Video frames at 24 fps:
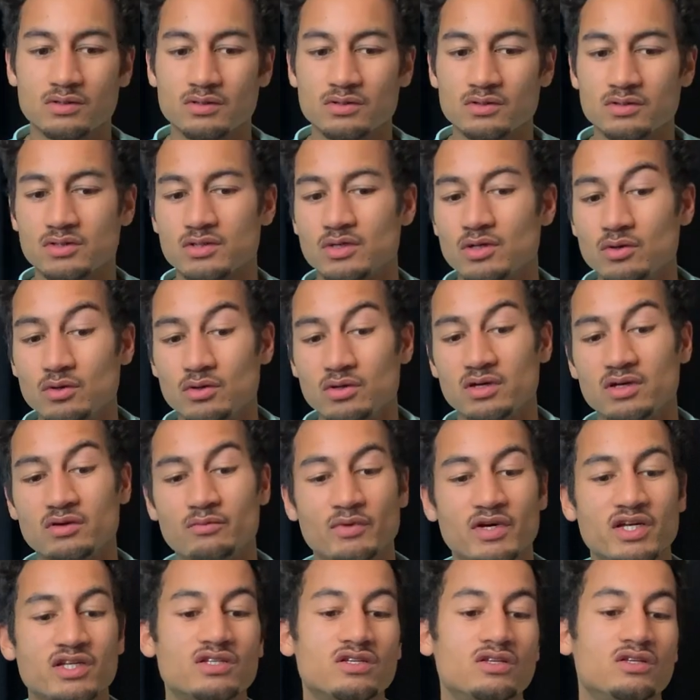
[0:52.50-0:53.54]
So,
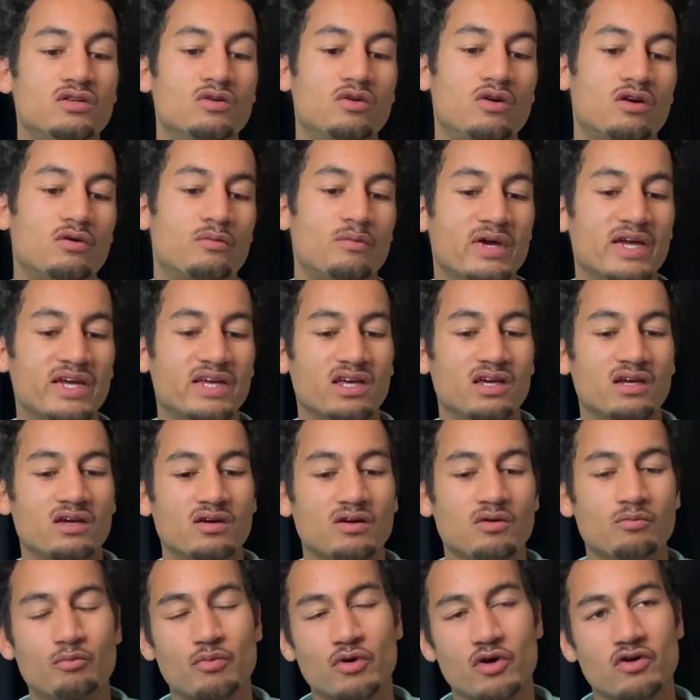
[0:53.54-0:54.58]
imagine you are making
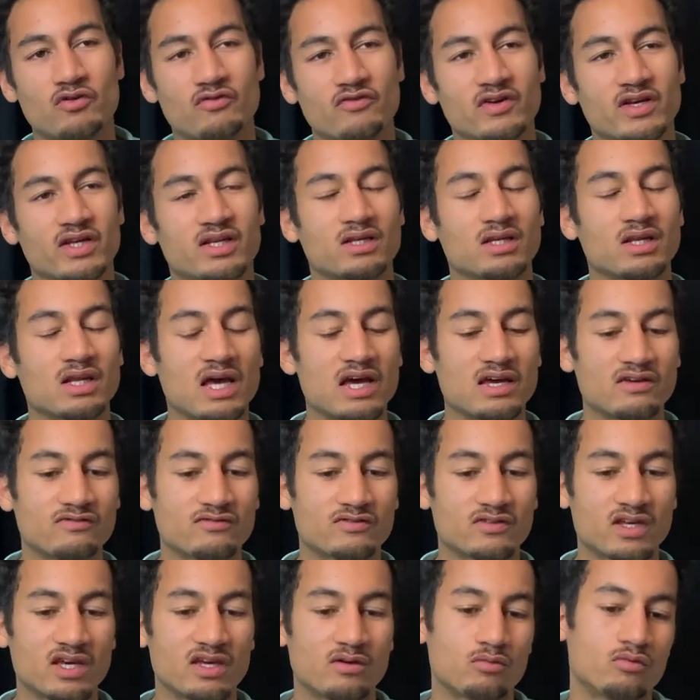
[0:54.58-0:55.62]
a perfect live
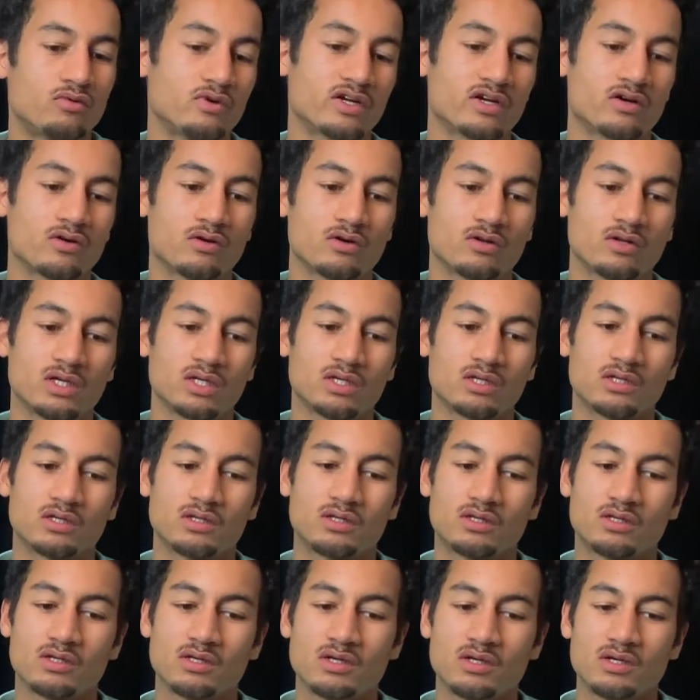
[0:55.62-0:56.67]
tape recording.
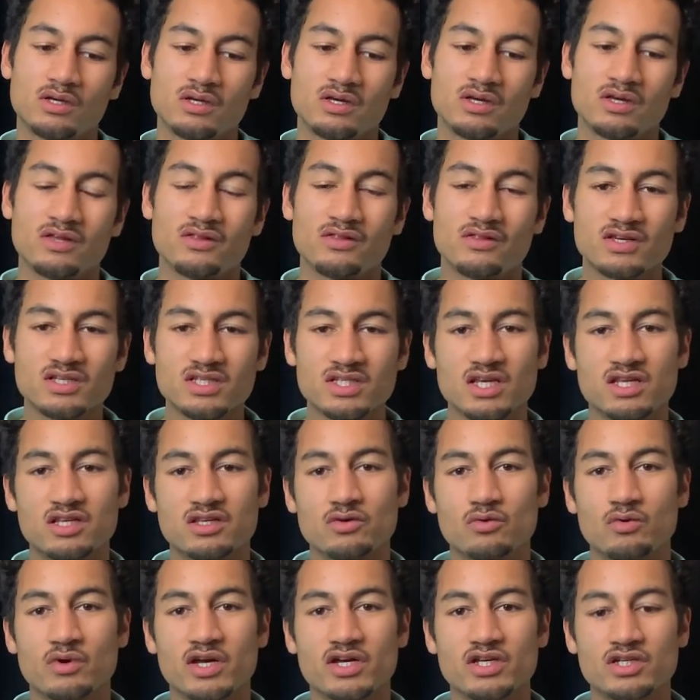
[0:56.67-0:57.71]
In this
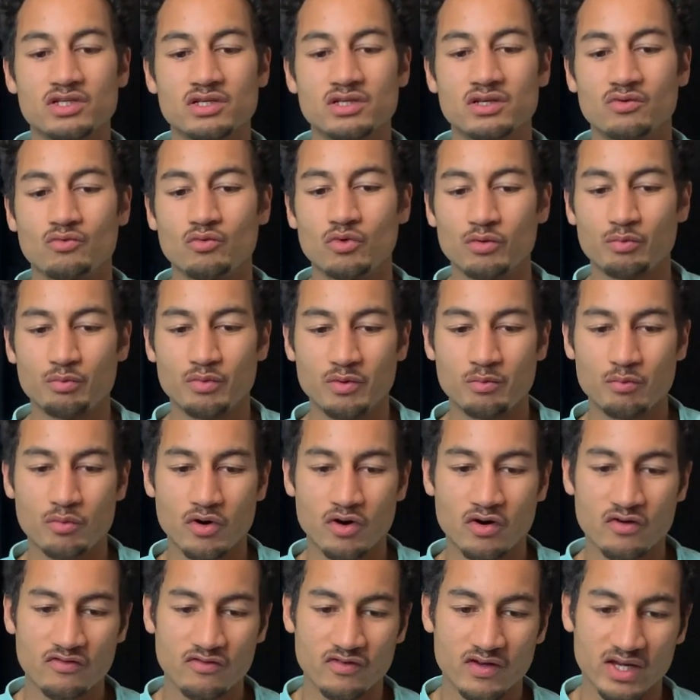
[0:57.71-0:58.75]
situation, it would be
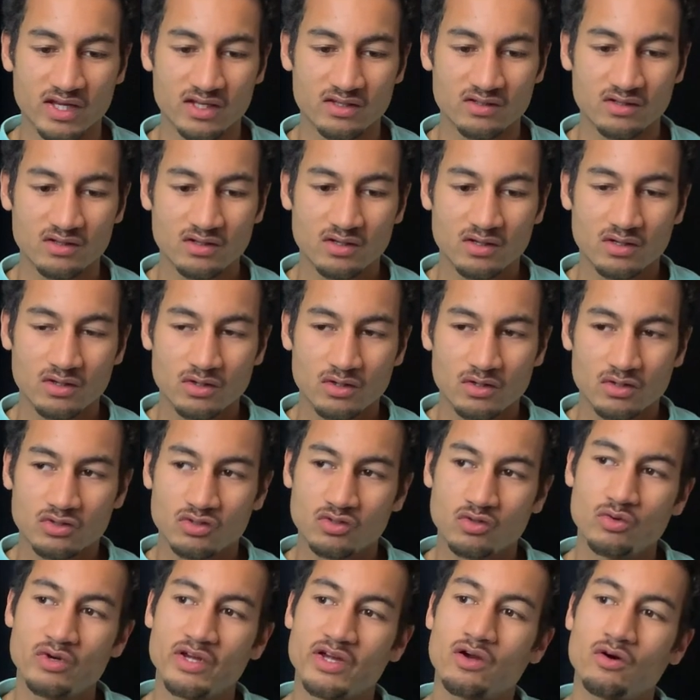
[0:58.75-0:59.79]
perfect
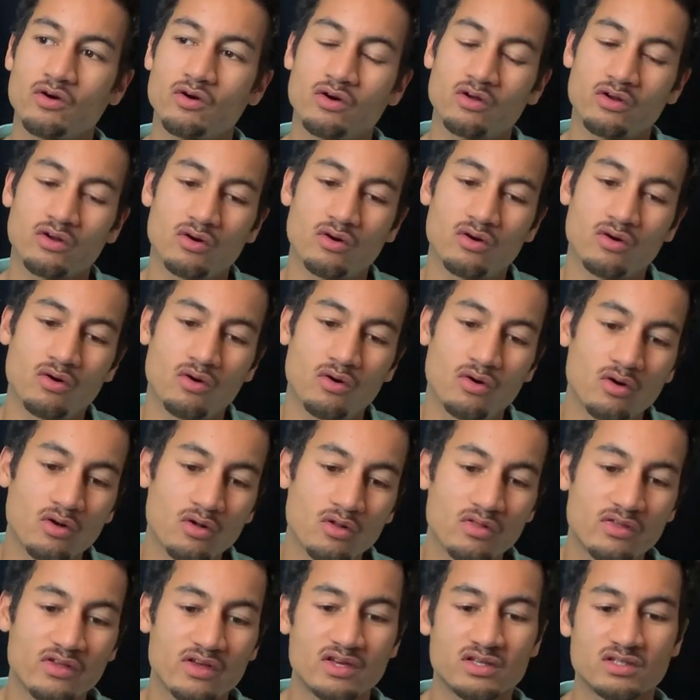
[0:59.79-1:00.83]
to record
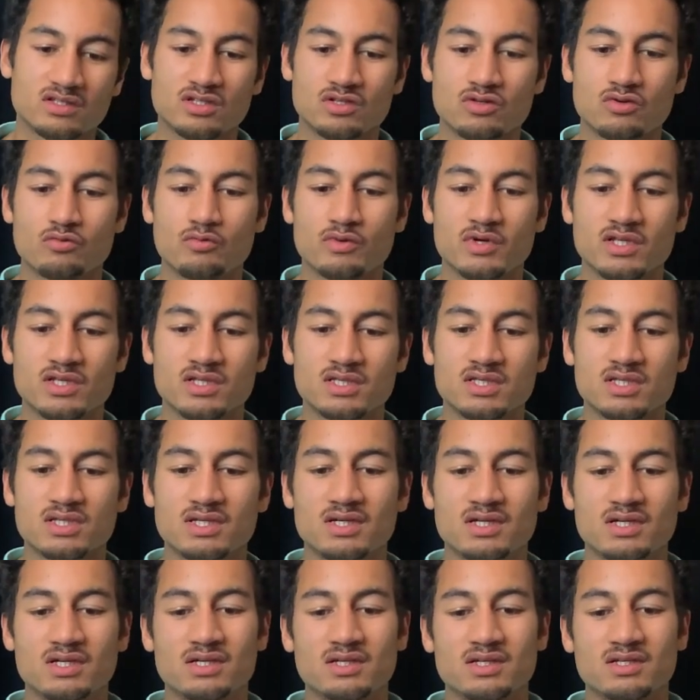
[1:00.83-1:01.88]
all the instruments
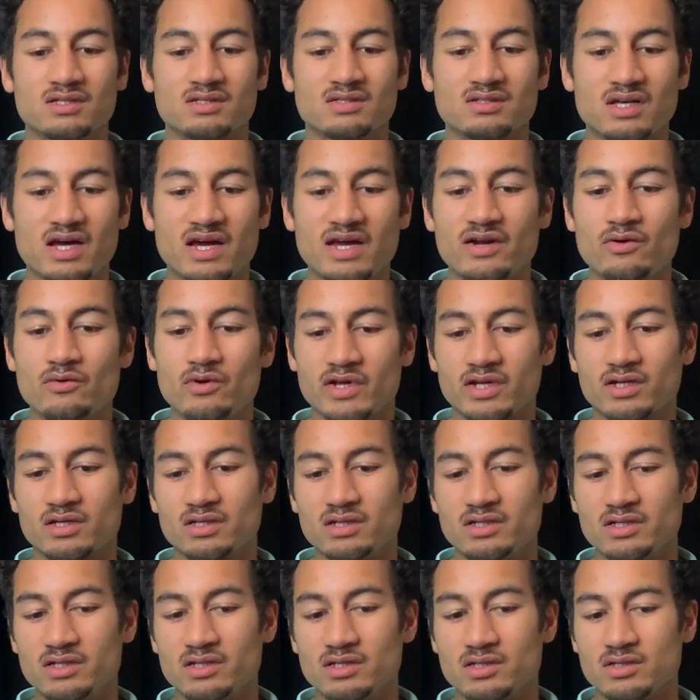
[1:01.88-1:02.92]

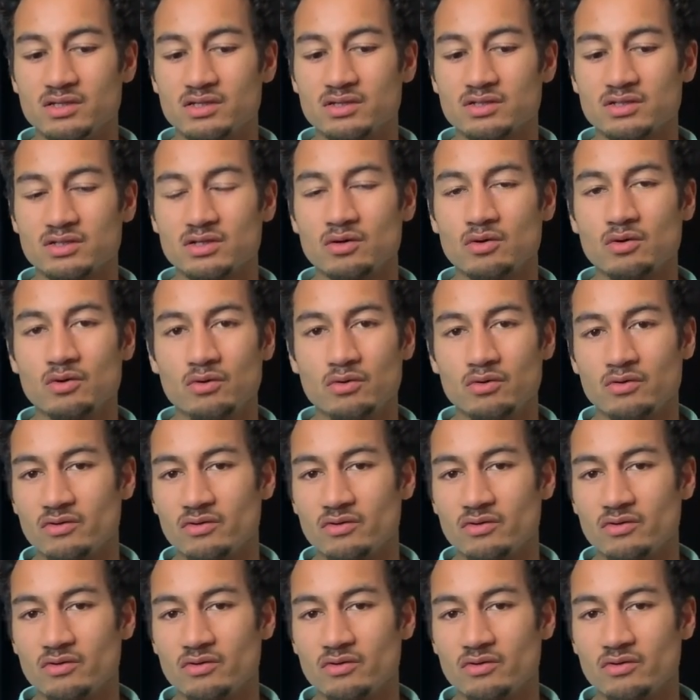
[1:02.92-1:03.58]
directly so